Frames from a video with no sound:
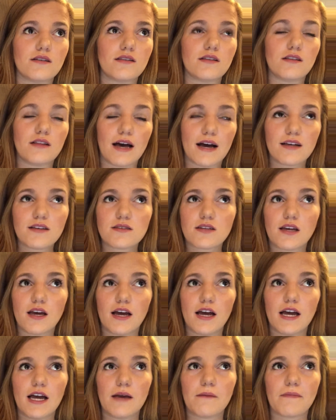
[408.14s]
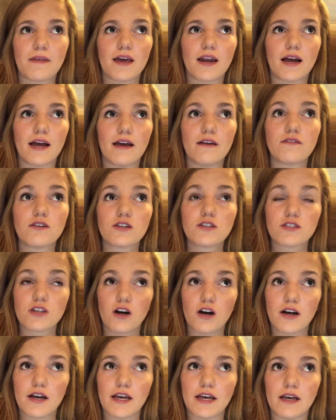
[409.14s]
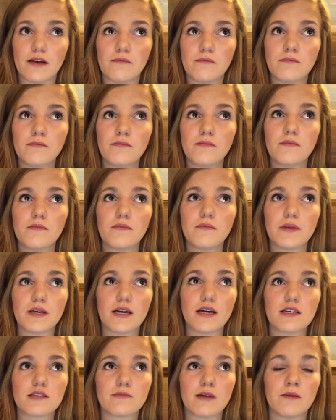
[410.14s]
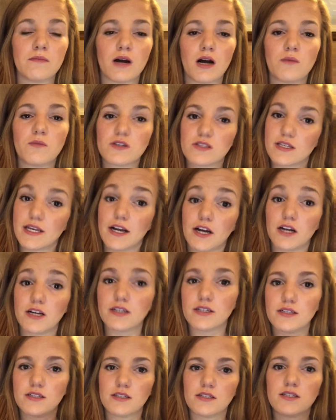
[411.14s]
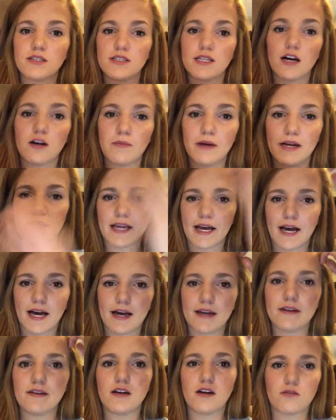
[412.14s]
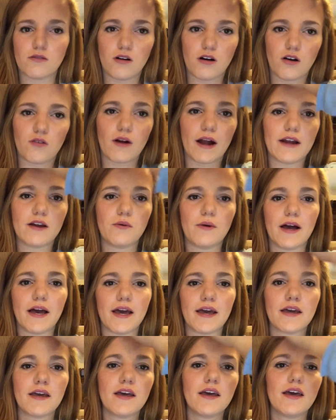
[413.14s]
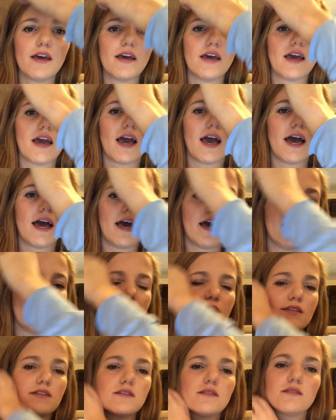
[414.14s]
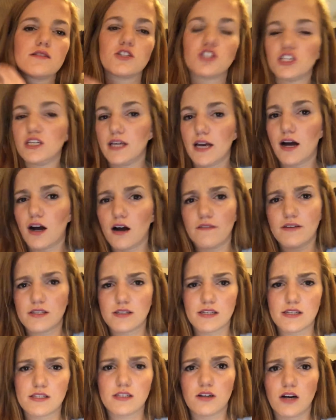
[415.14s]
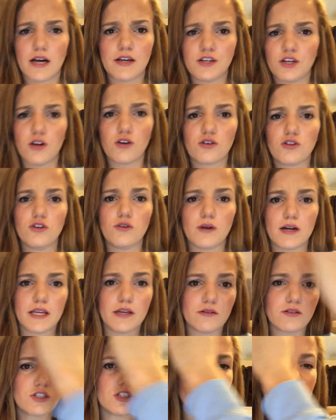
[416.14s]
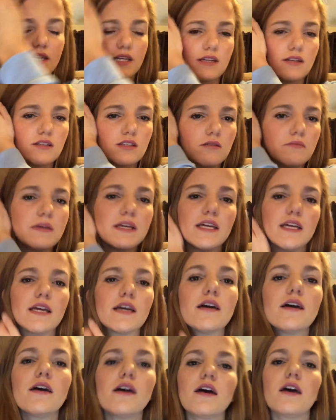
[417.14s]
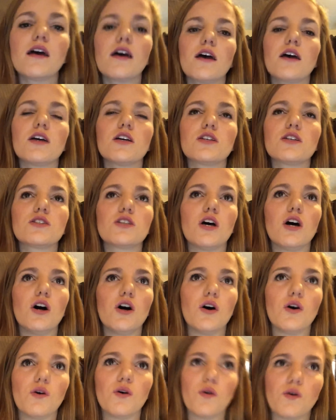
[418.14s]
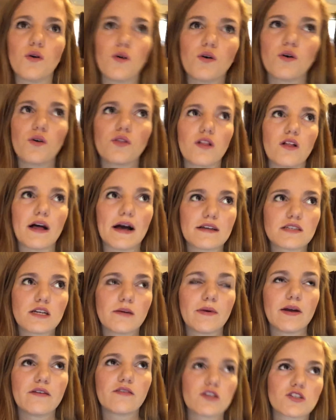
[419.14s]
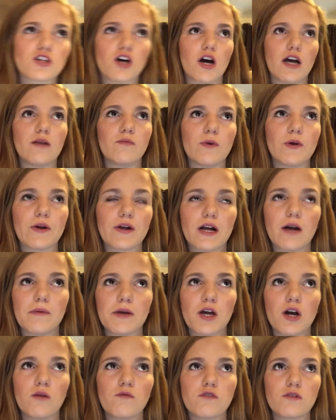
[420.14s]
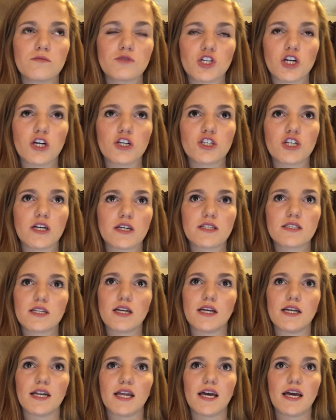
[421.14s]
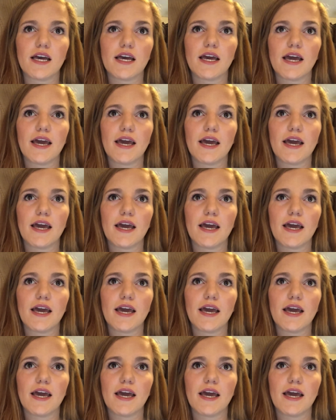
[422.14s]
the last time that I ever saw him, because my mom was scared to tell dad right away, and she obviously still had no clue what he was doing to me. So the last time I ever saw him, we were coming home from church on a Sunday,